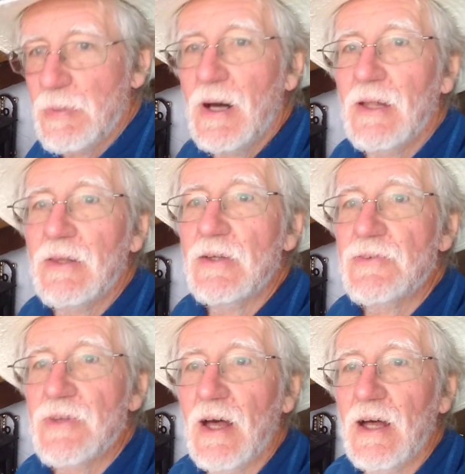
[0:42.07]
part
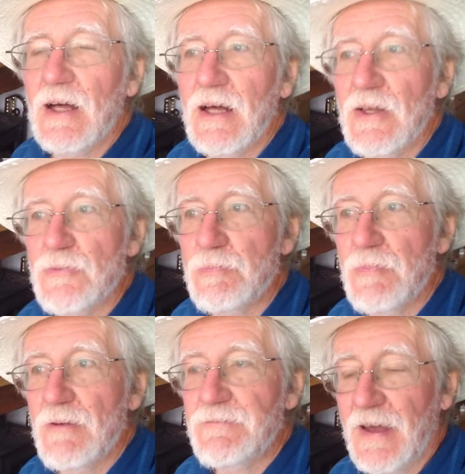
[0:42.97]
that has
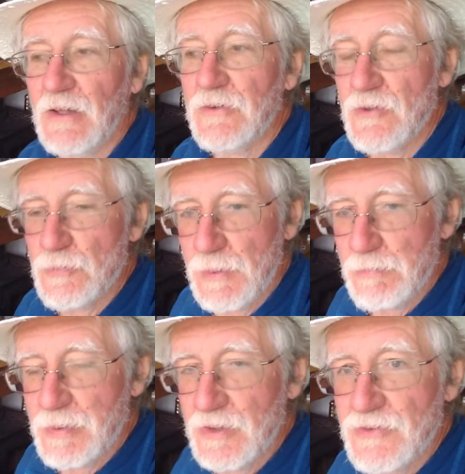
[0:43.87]
failed and has been
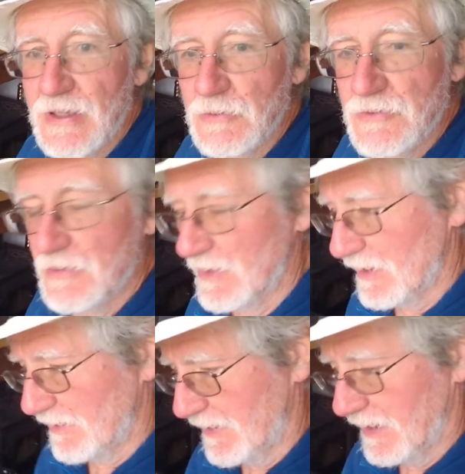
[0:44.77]
burnt out, I
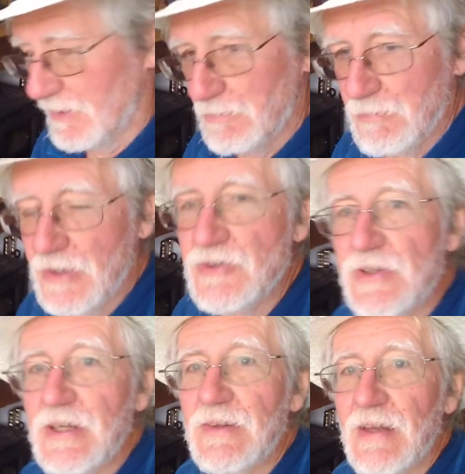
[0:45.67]
think I mentioned
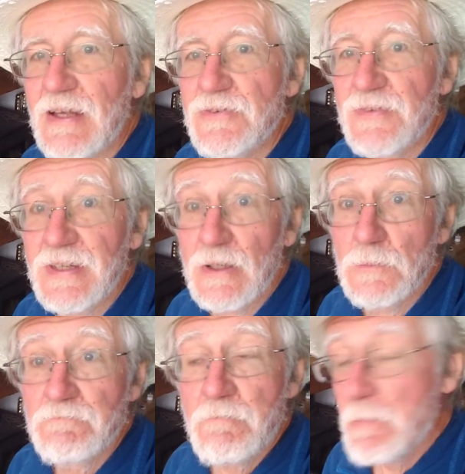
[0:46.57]
it in the last video,